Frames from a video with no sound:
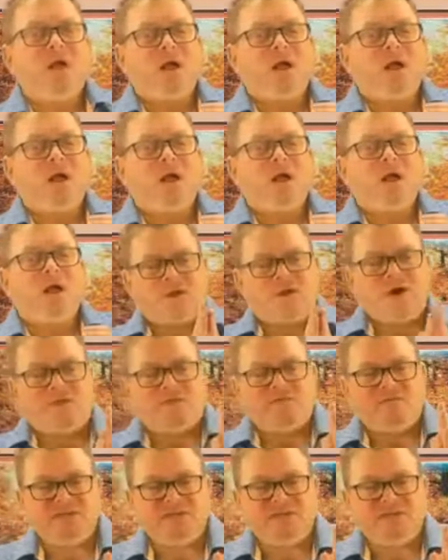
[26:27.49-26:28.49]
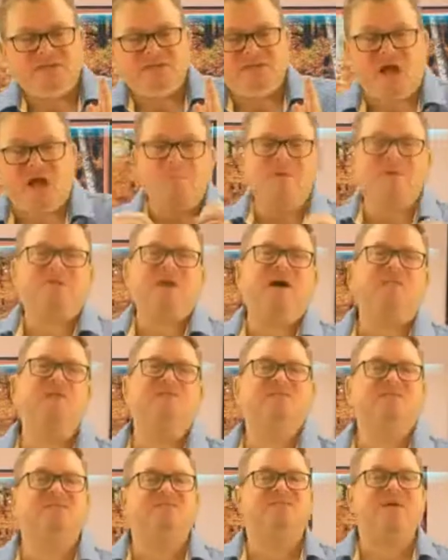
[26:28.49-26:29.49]
conversation. I hope you found this of
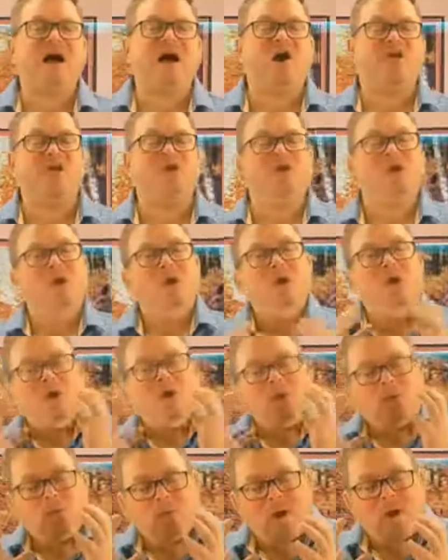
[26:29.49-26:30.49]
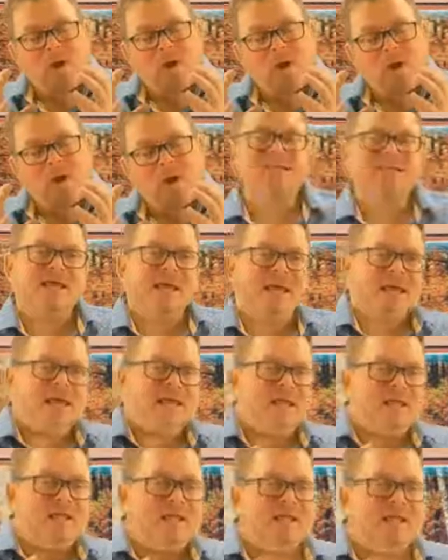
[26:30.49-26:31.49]
value. Recognize that in
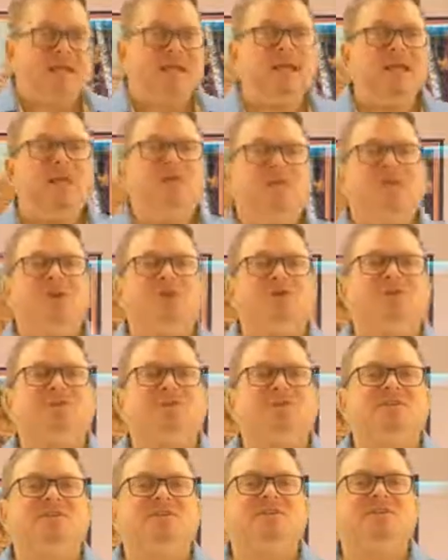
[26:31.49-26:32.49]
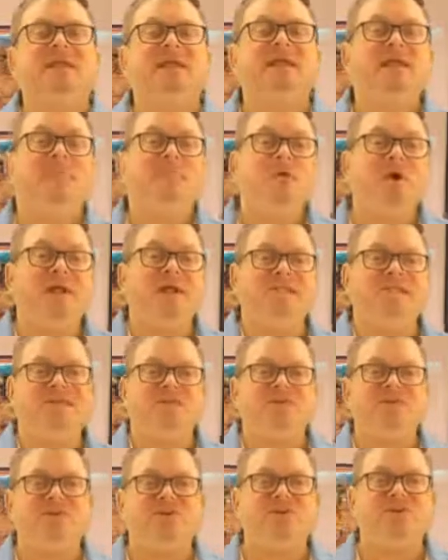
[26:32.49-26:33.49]
cleaning, when you're selling cleaning products and
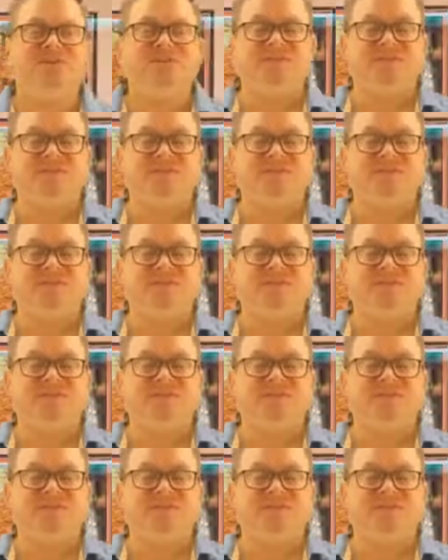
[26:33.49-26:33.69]
services,